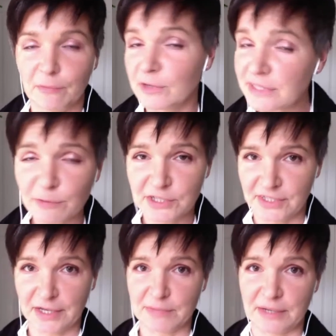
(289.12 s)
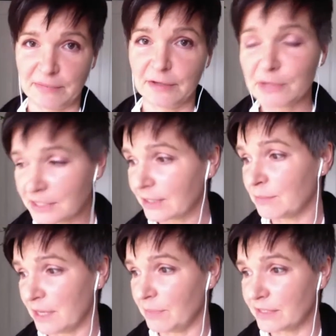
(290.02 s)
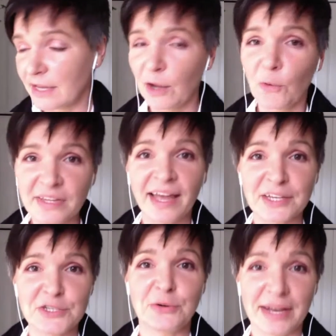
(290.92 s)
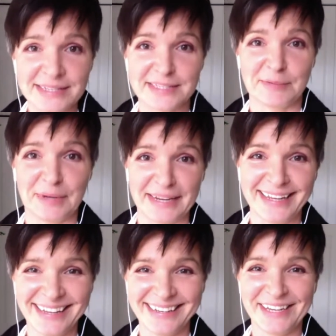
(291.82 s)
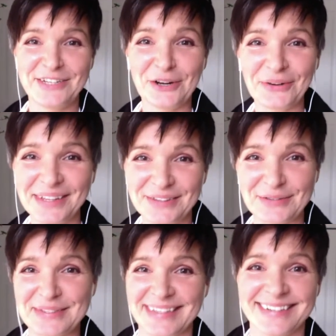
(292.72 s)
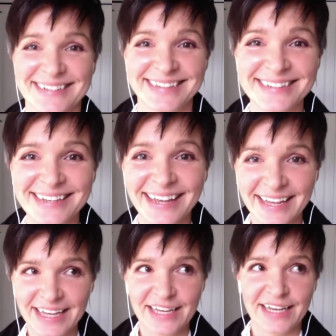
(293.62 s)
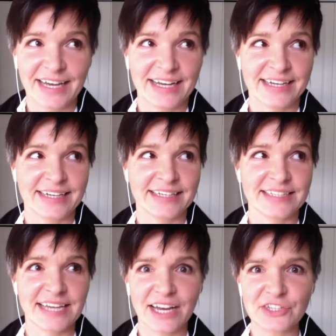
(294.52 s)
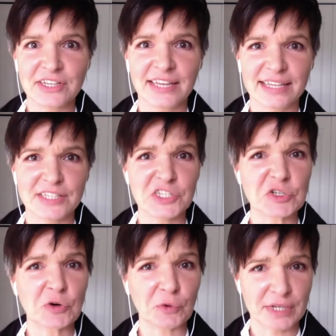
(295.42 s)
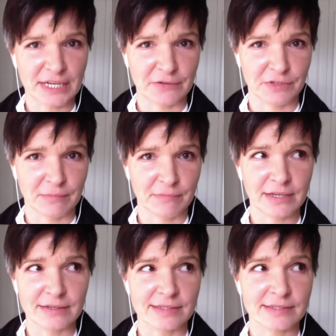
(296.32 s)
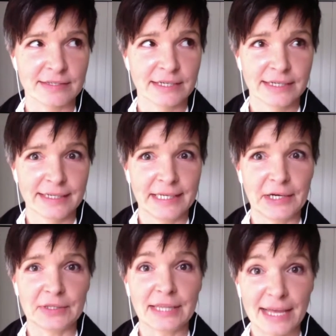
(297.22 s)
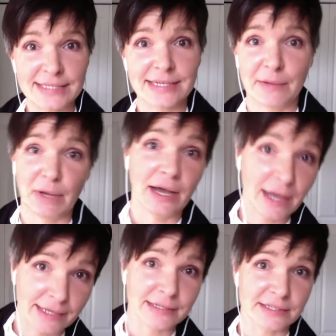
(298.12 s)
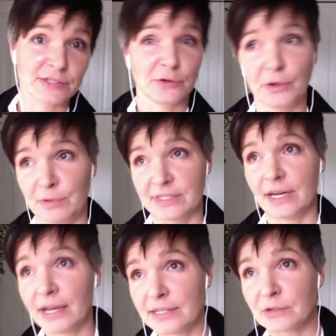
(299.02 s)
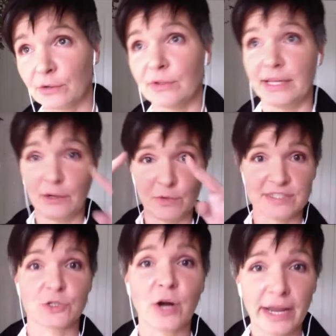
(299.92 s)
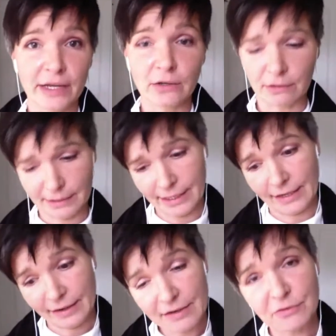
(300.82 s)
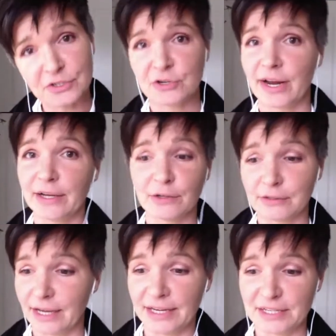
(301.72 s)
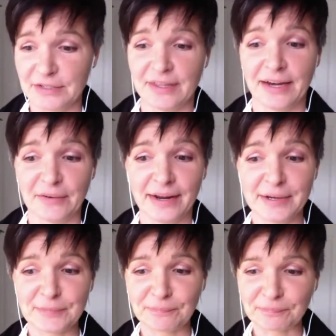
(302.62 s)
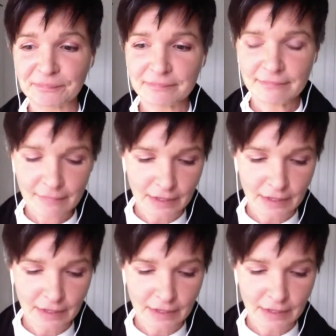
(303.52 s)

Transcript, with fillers: during those sessions uh, to actually get story out of them? Because you know, the last time I did a story was in high school, and it was a triangle and then an inverse triangle. How do you do that, right? Um, and one of the things you want to do